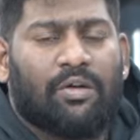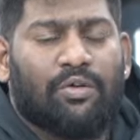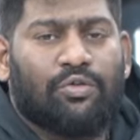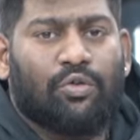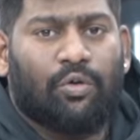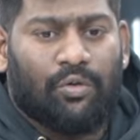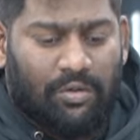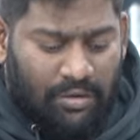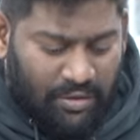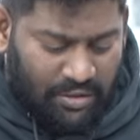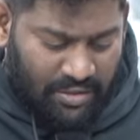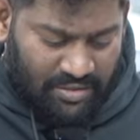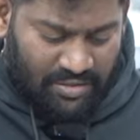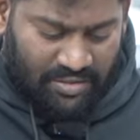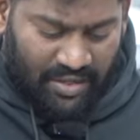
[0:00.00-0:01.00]
So
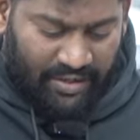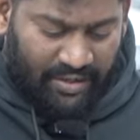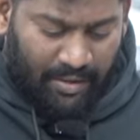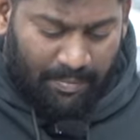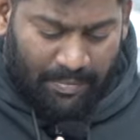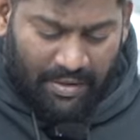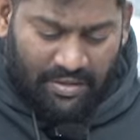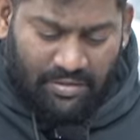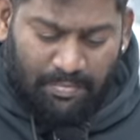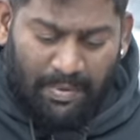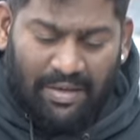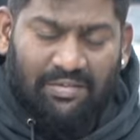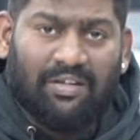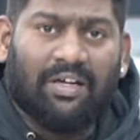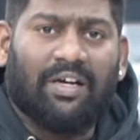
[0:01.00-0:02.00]
this setup is
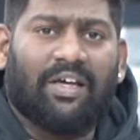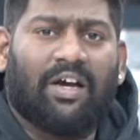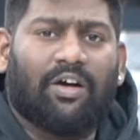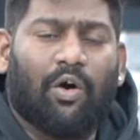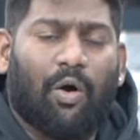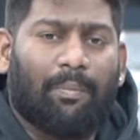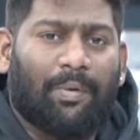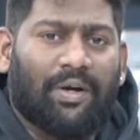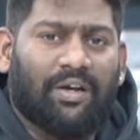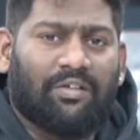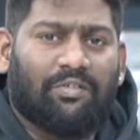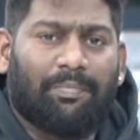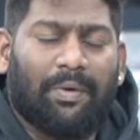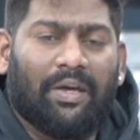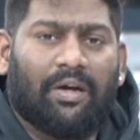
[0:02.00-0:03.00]
basically a
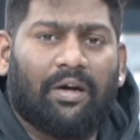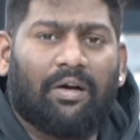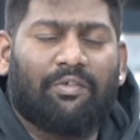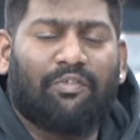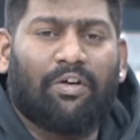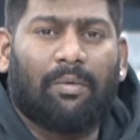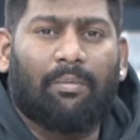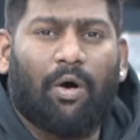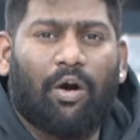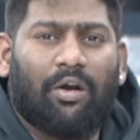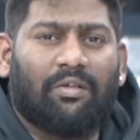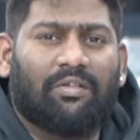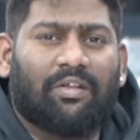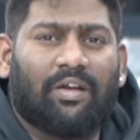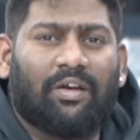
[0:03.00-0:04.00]
component speaker from
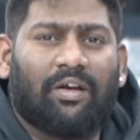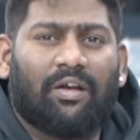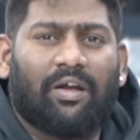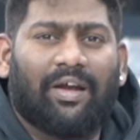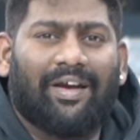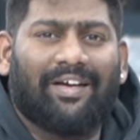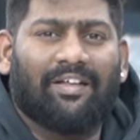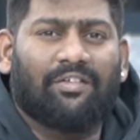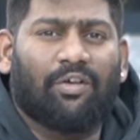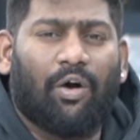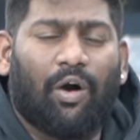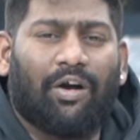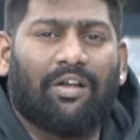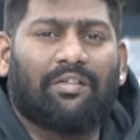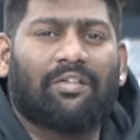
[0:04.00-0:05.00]
Audison. It is
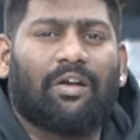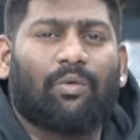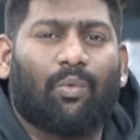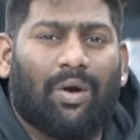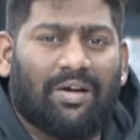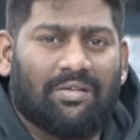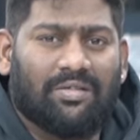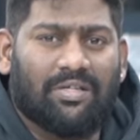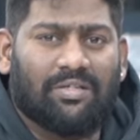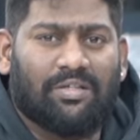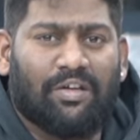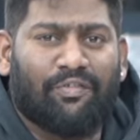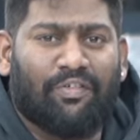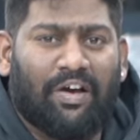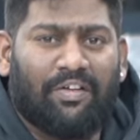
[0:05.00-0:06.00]
Audison
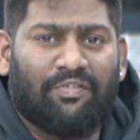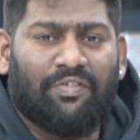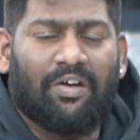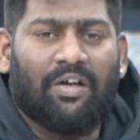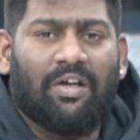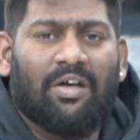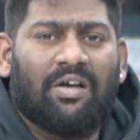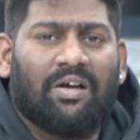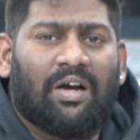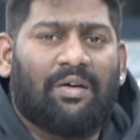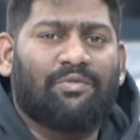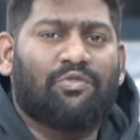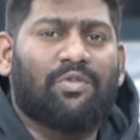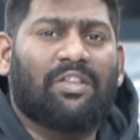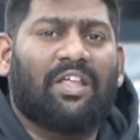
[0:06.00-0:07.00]
165,
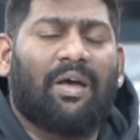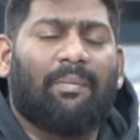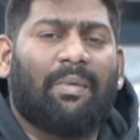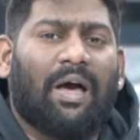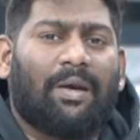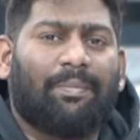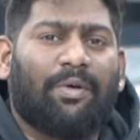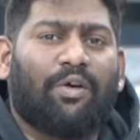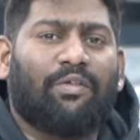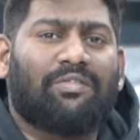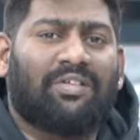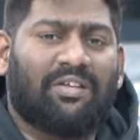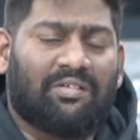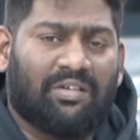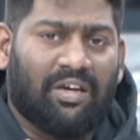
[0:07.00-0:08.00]
comes with a MRP of
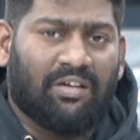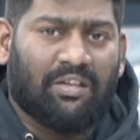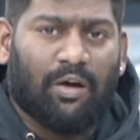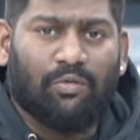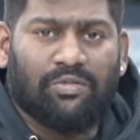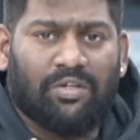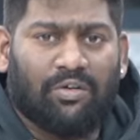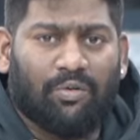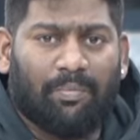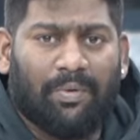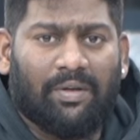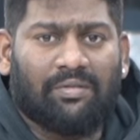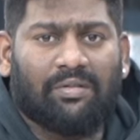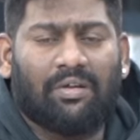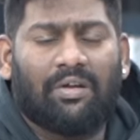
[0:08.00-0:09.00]
16,000
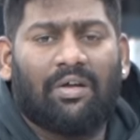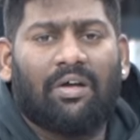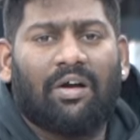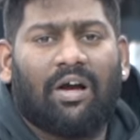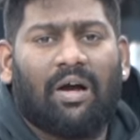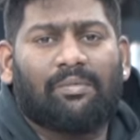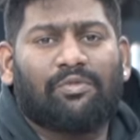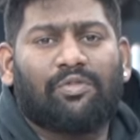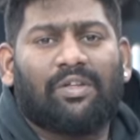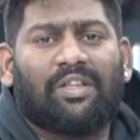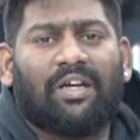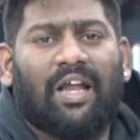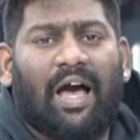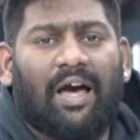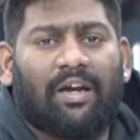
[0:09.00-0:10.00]
rupees, comes with
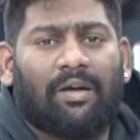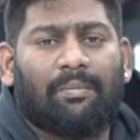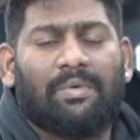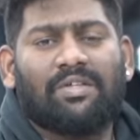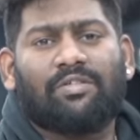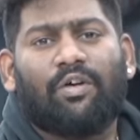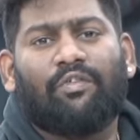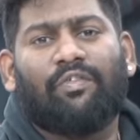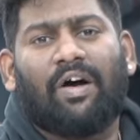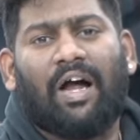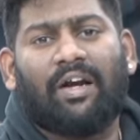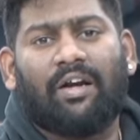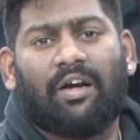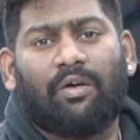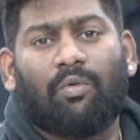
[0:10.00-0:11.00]
an RMS of
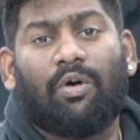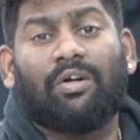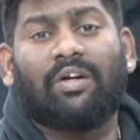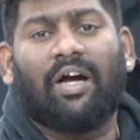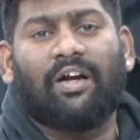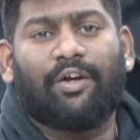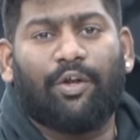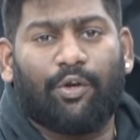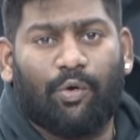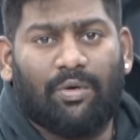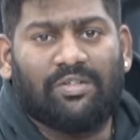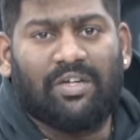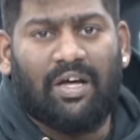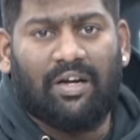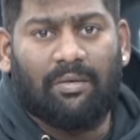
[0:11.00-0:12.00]
100 watt
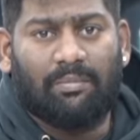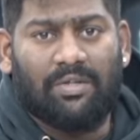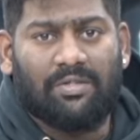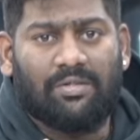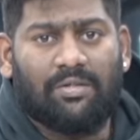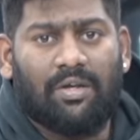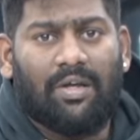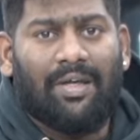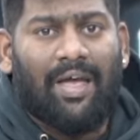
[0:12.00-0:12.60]
continuous RMS,